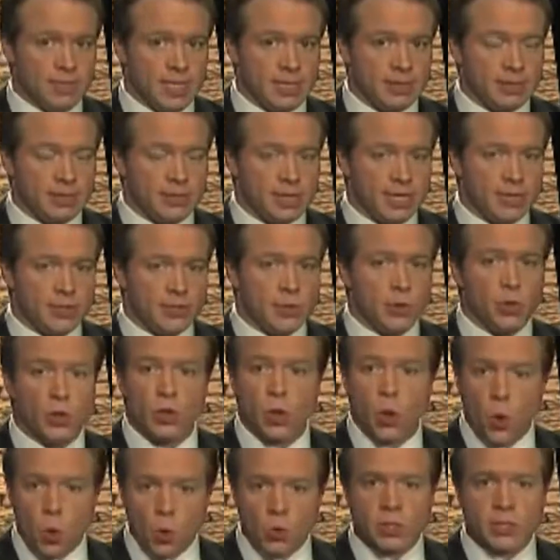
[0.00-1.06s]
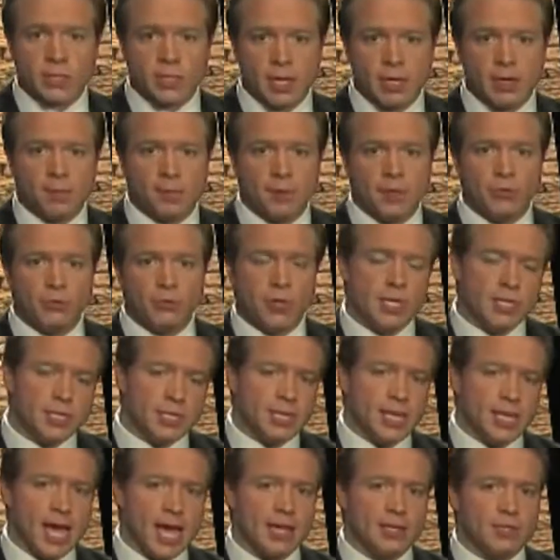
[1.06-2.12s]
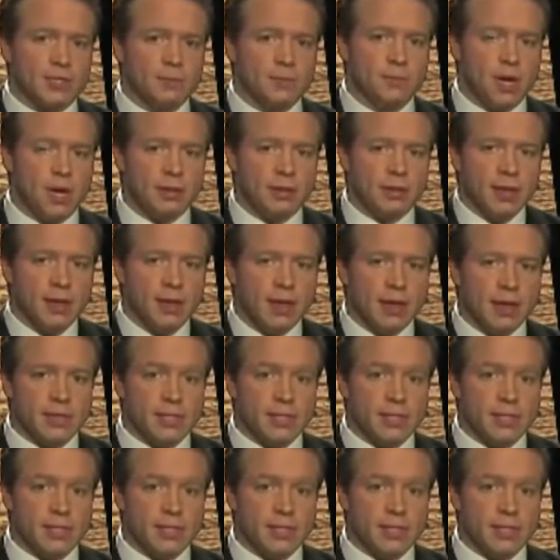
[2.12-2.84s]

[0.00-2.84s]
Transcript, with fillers: That's thanks to a court settlement reached last month.